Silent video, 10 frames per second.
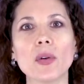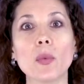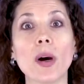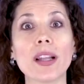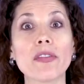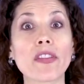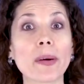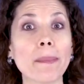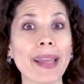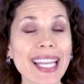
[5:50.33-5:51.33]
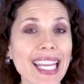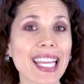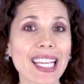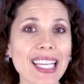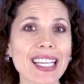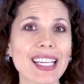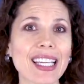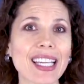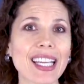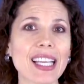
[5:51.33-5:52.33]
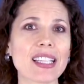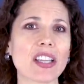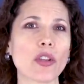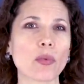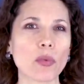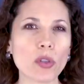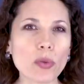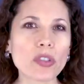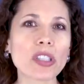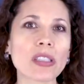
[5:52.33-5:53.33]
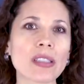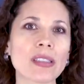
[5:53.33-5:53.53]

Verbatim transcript: what for many is at the root